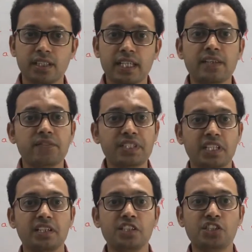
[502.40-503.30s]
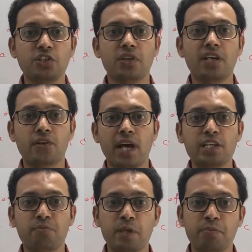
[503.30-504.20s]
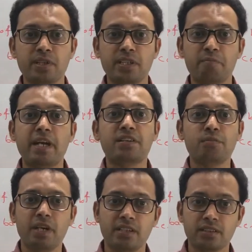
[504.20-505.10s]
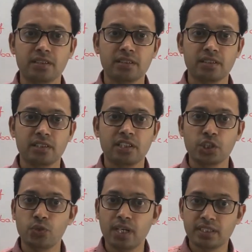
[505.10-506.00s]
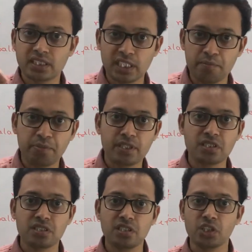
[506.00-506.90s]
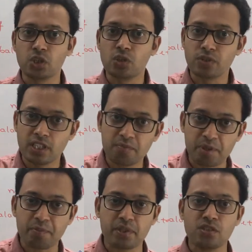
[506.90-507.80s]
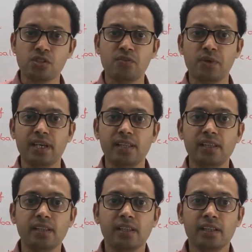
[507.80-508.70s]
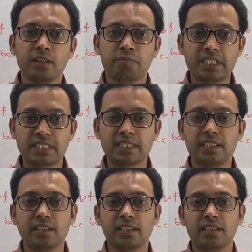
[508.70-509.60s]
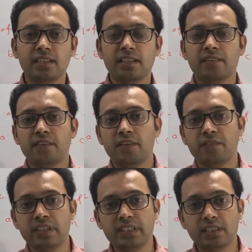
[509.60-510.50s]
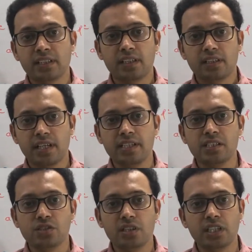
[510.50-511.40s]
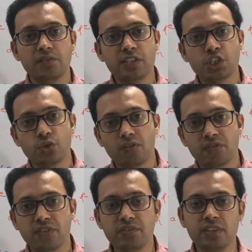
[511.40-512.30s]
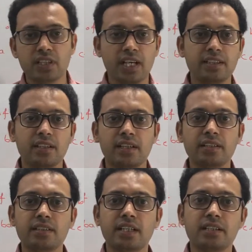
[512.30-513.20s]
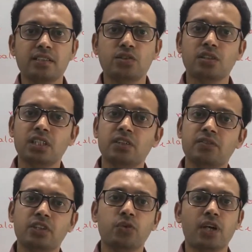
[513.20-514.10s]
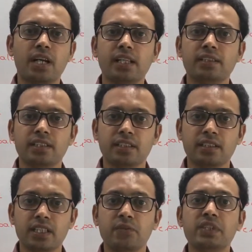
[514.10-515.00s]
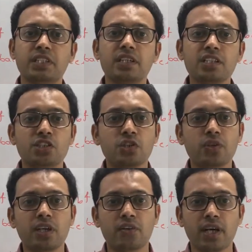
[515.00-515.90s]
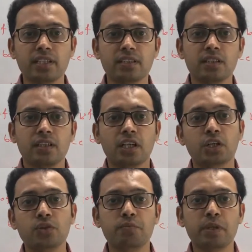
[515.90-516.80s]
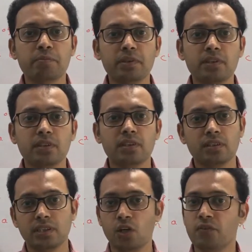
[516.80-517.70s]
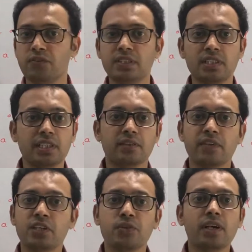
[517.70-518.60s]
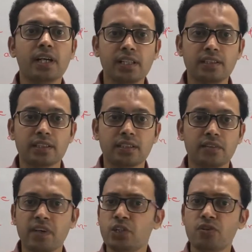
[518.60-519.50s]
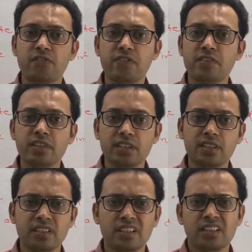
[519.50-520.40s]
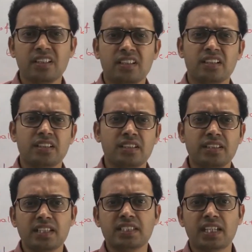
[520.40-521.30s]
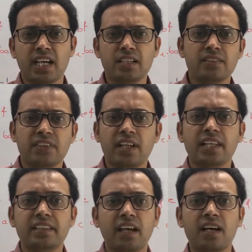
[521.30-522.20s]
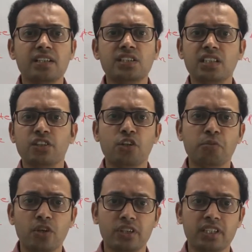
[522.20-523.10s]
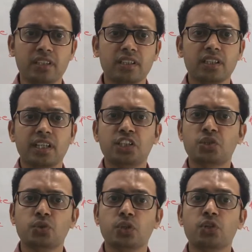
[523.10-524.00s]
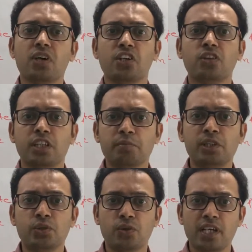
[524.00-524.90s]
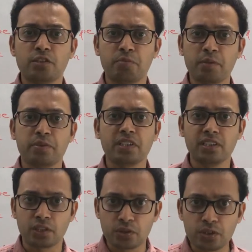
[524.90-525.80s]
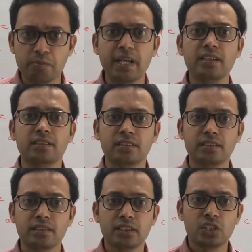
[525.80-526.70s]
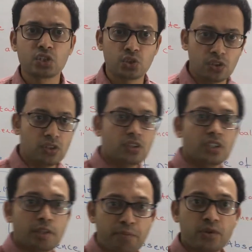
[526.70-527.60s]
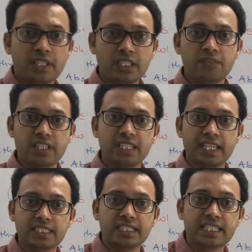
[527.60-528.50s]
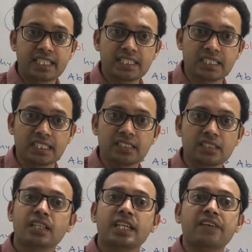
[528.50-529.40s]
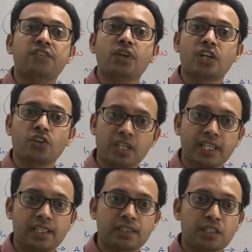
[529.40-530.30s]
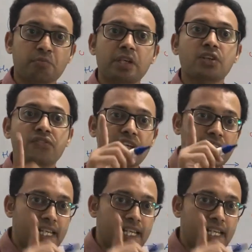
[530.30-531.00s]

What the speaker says: In which condition you can write paper in a better manner? You are the same person, you have done preparation well, but still one condition in which you have a fever and the another condition in you are healthy. In which condition you can write a good paper? That obviously when you are healthy. When you have fever, there is a kind of a lethargy in your body, and so you are not able to write a paper in a good manner. So the productivity gets decreases if you are not healthy. But if you are